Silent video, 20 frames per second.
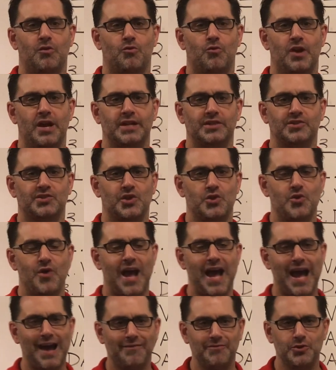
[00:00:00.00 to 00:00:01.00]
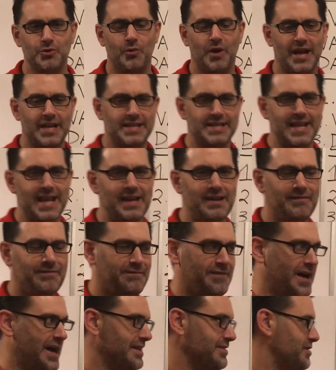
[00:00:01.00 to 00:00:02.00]
right? So you have to
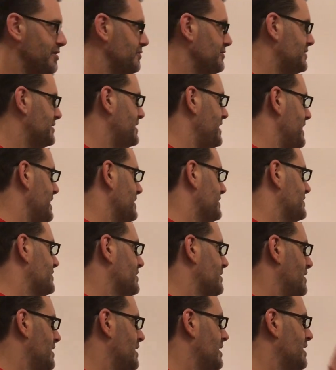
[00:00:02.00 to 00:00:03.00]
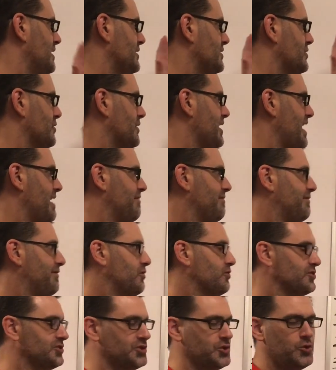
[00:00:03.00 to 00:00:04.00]
identify those things. So again,
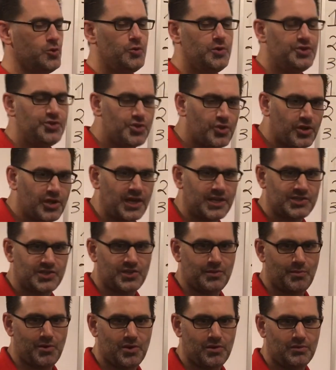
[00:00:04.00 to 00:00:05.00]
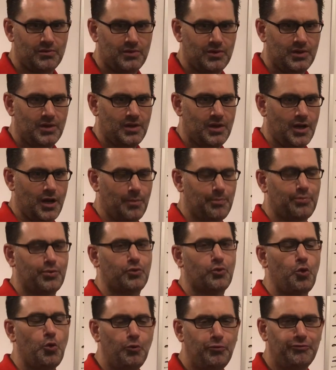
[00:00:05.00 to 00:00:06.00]
first, who is your customer? A
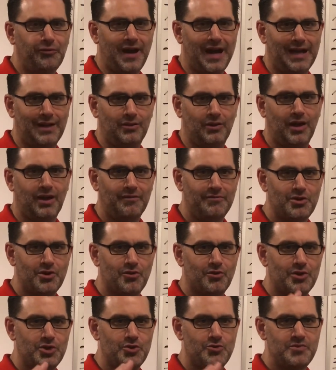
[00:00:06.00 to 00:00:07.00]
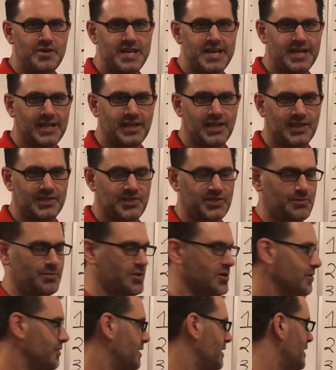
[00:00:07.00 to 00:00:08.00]
profile of your unique customer.
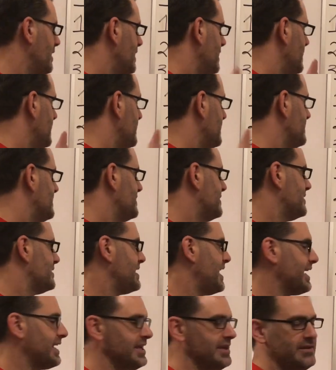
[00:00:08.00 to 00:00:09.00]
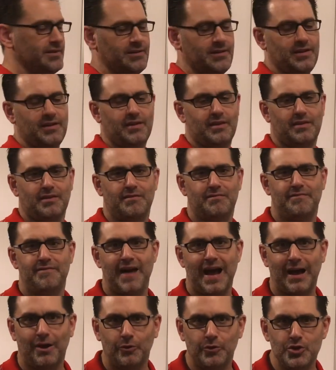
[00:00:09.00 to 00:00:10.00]
Second, the
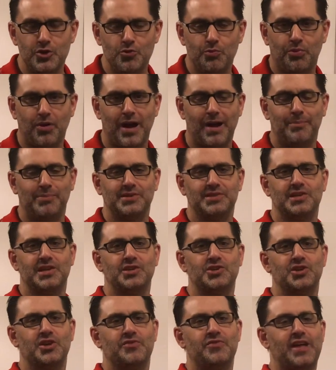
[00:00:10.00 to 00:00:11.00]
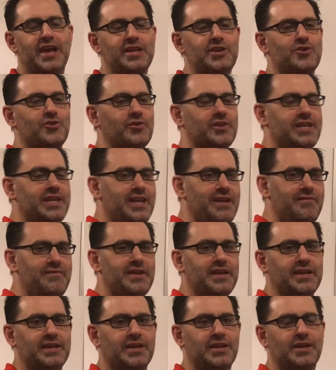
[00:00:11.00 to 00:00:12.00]
value proposition that you're
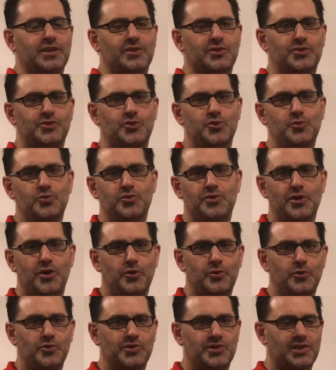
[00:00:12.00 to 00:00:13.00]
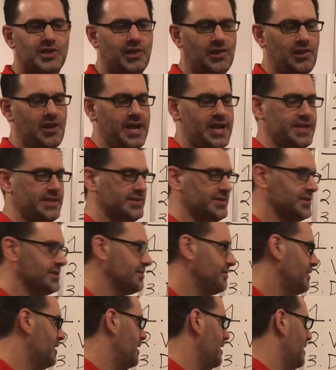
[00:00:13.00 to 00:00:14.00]
giving to those
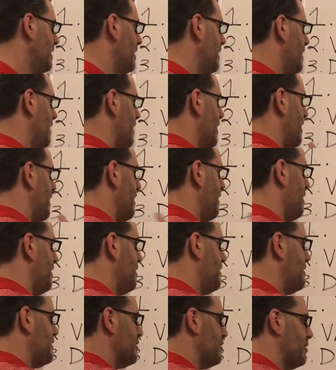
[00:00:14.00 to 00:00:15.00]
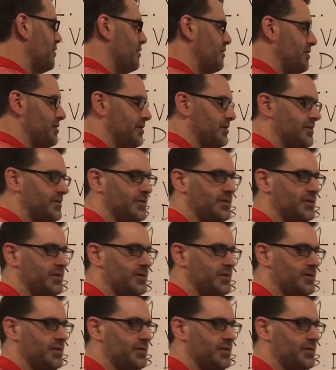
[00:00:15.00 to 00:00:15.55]
clients. Third,